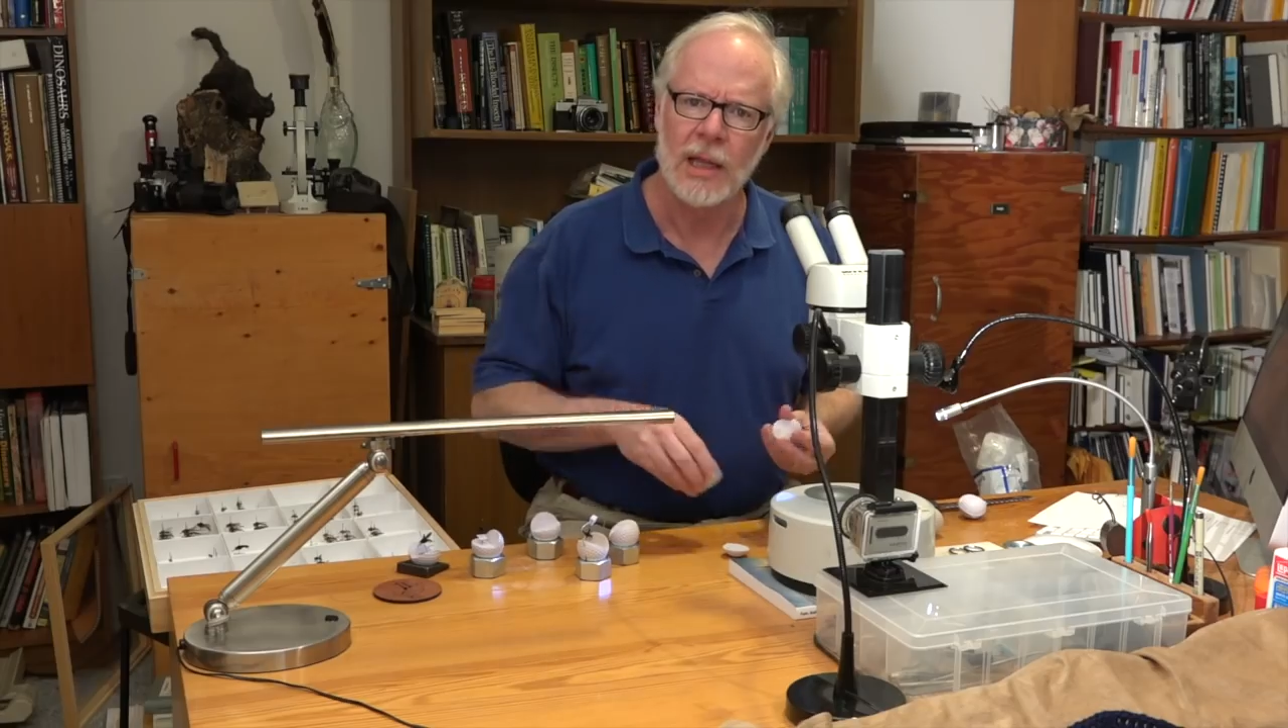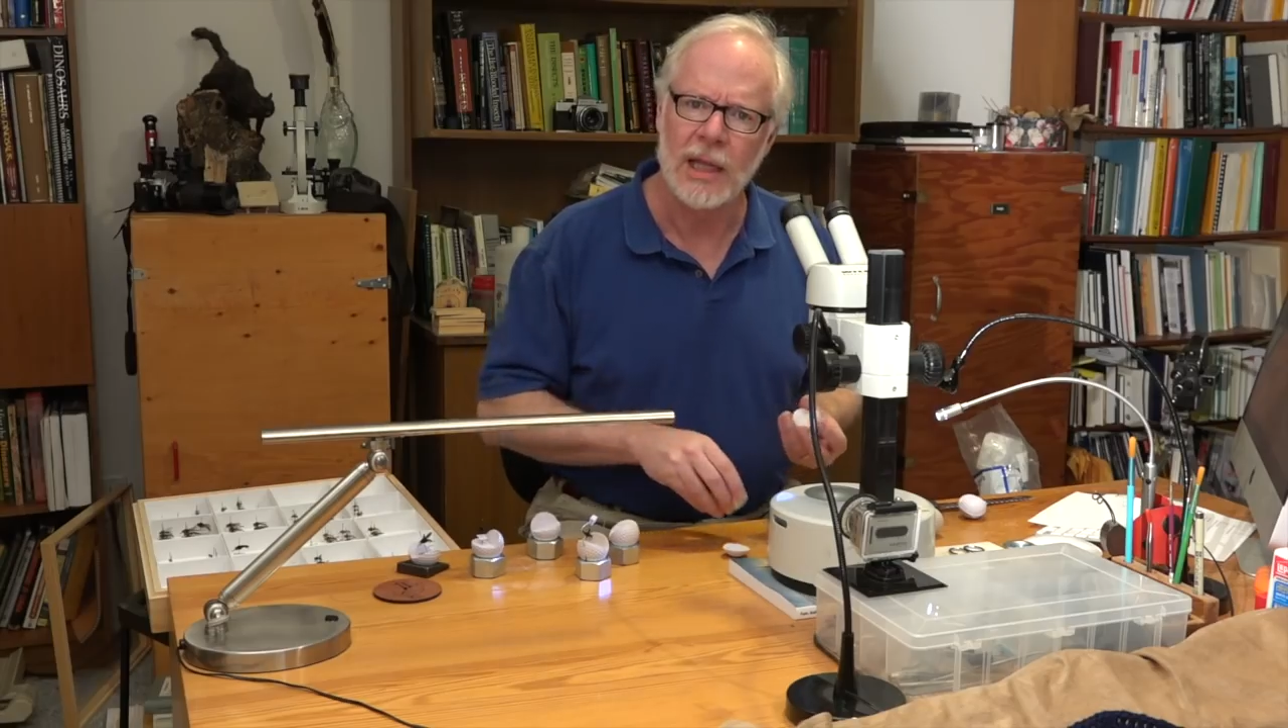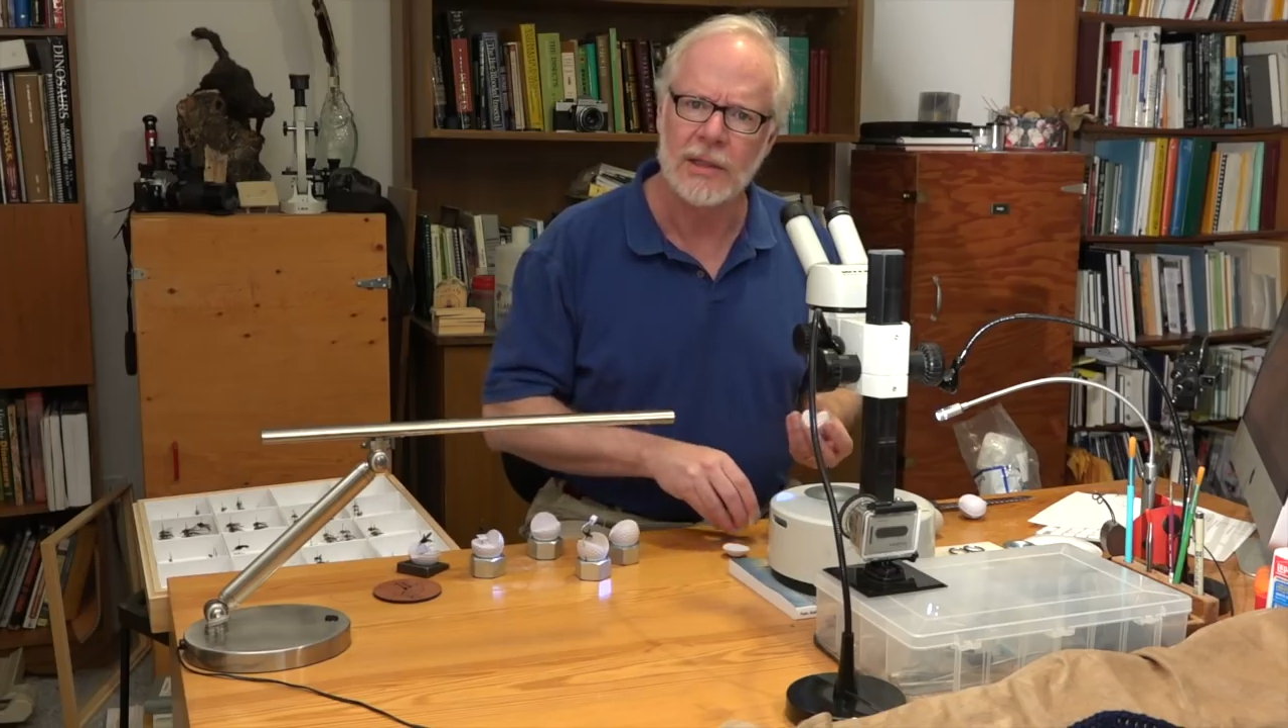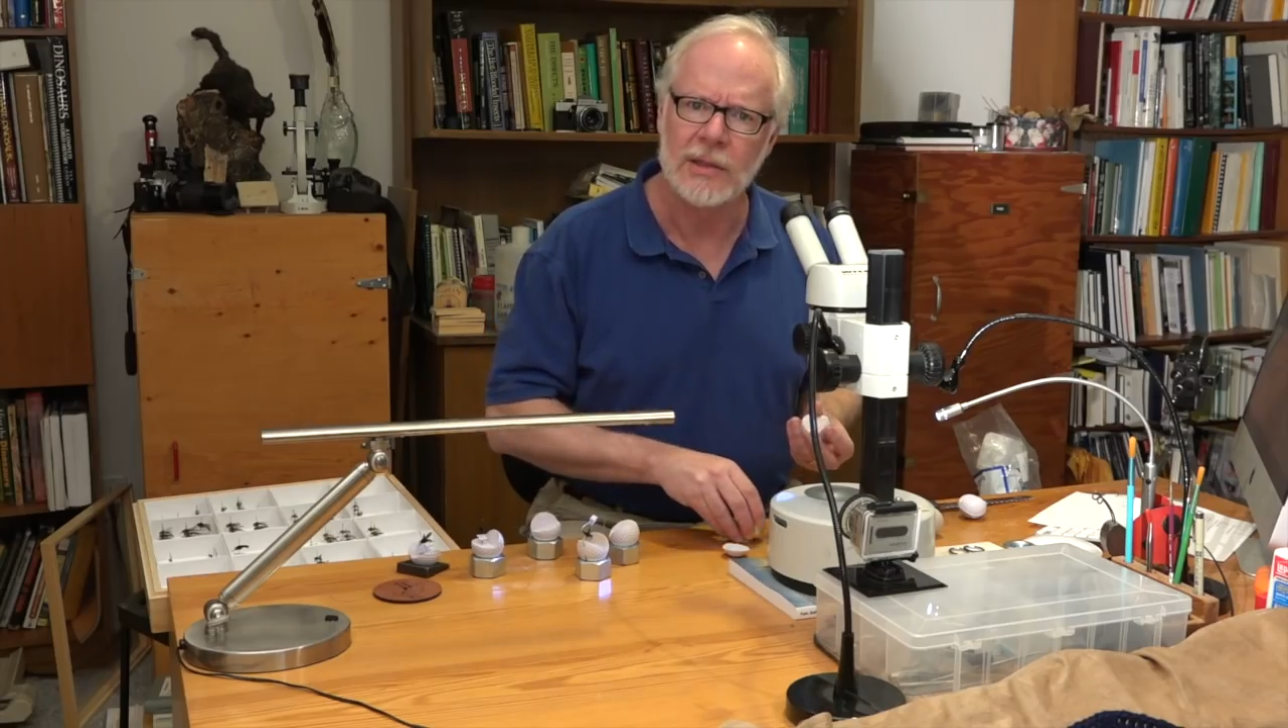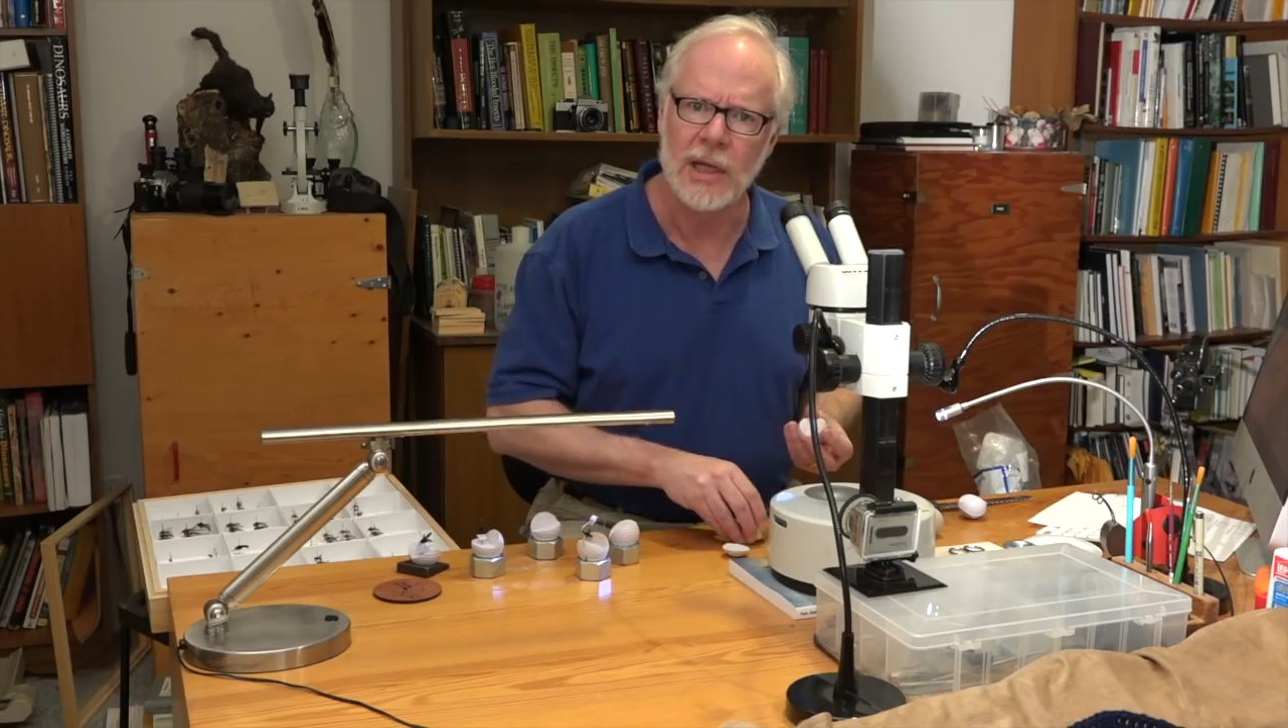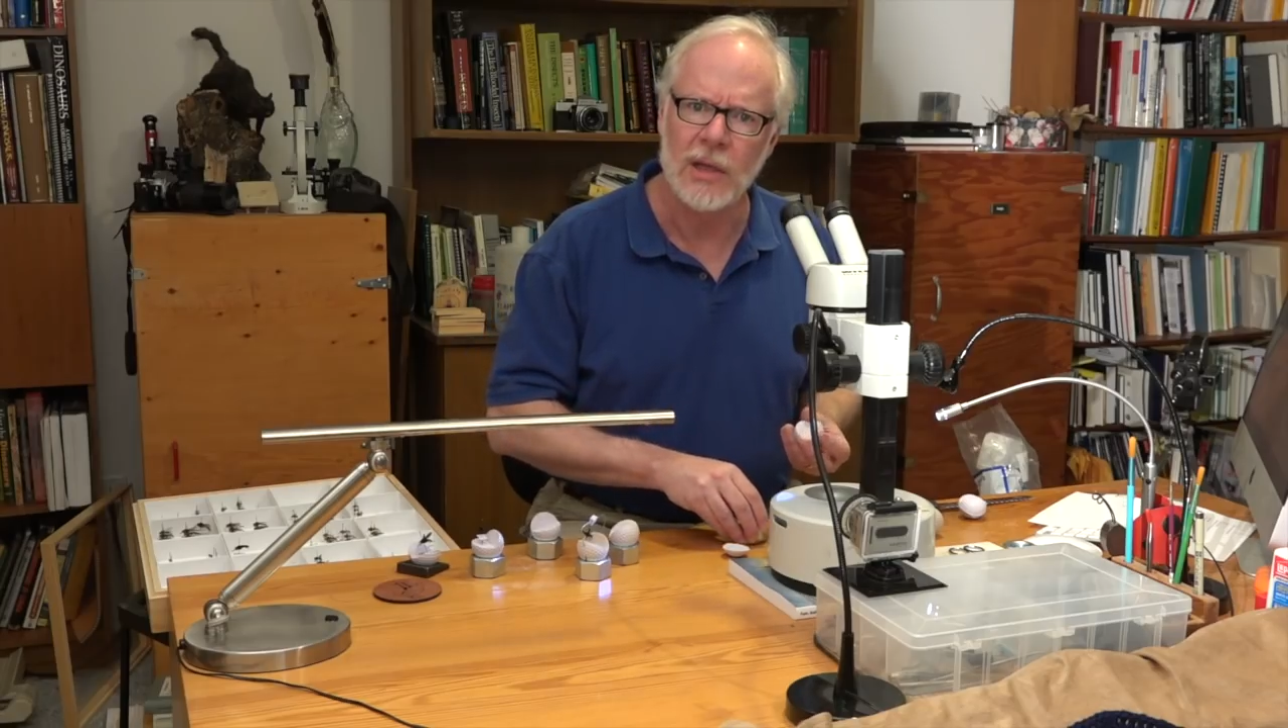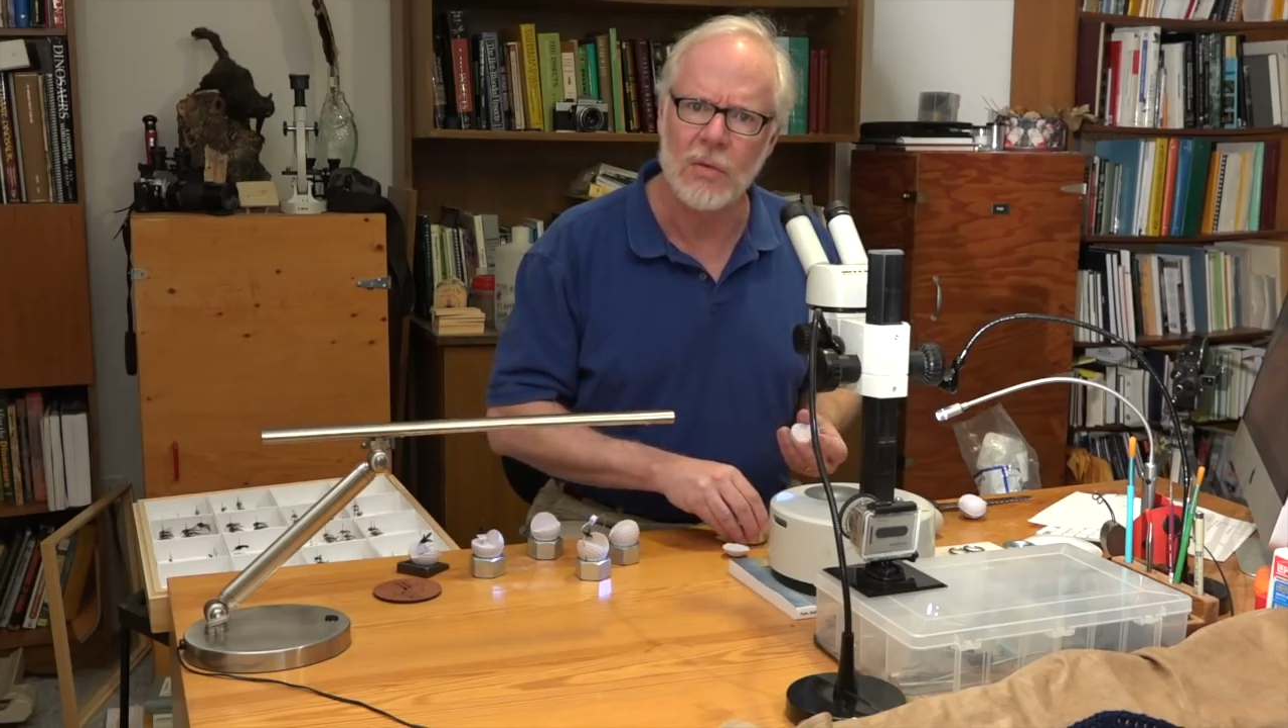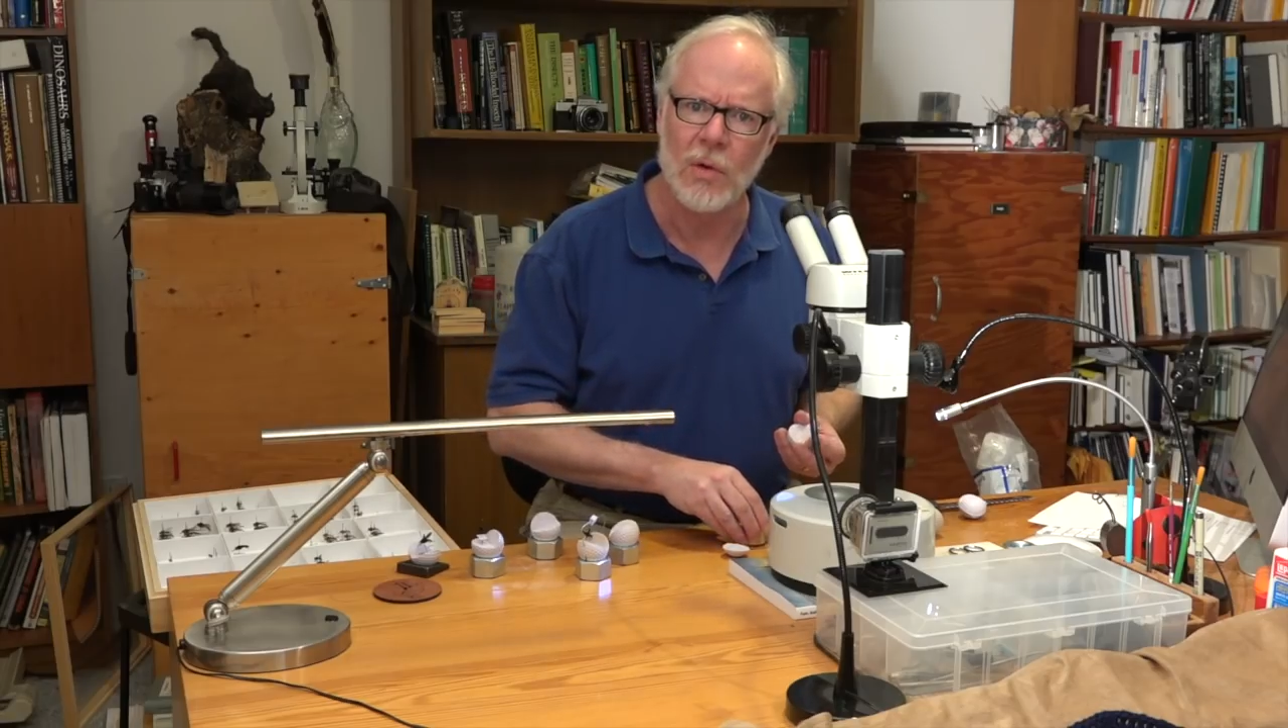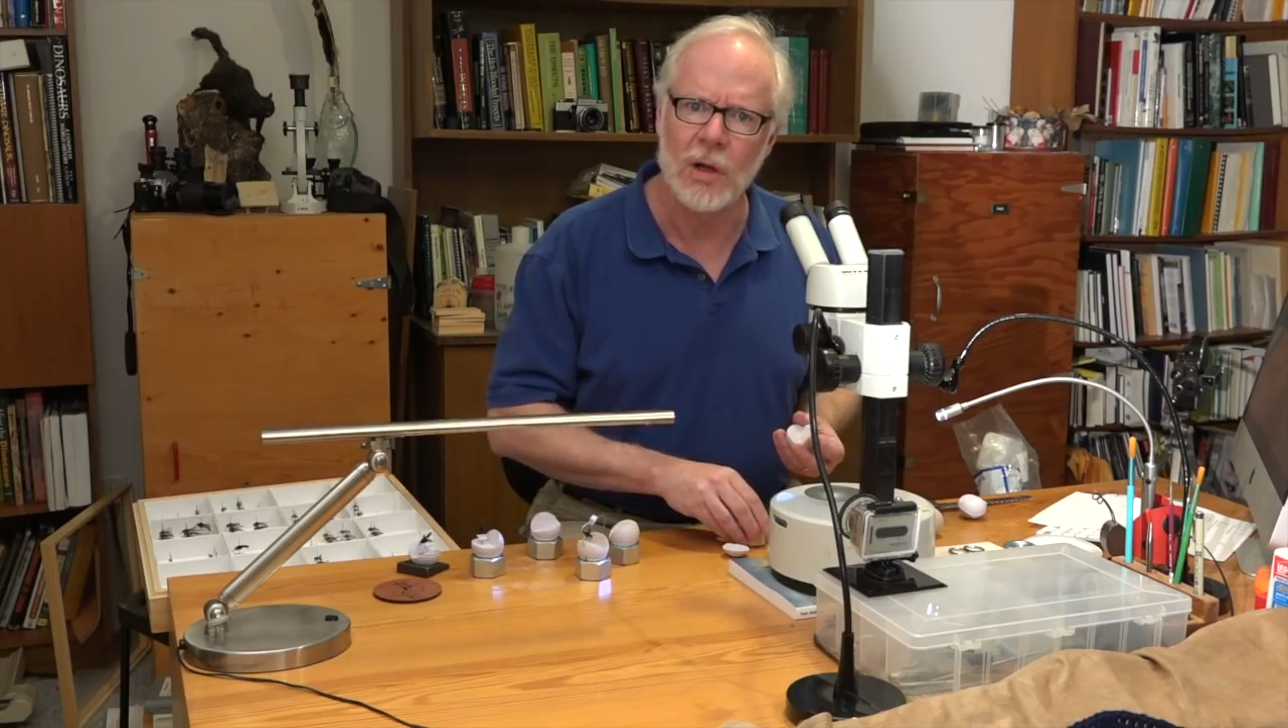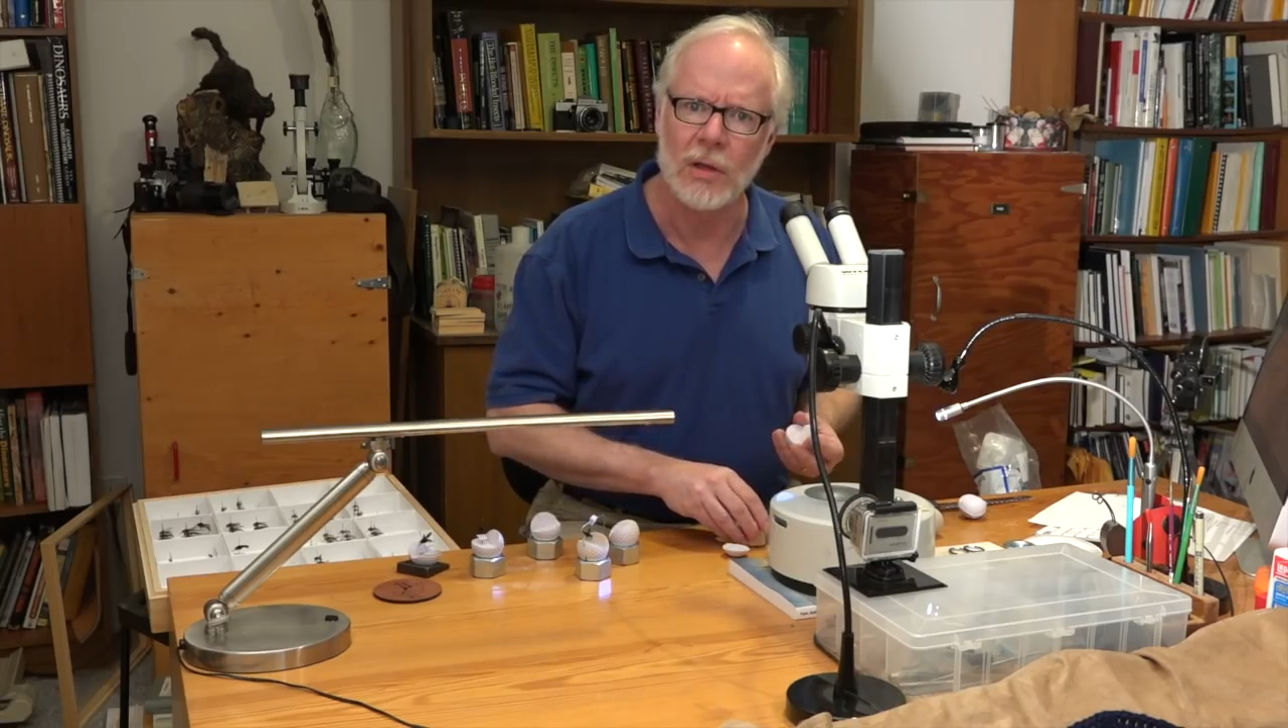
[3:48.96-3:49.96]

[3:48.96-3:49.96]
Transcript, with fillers: Let's say you want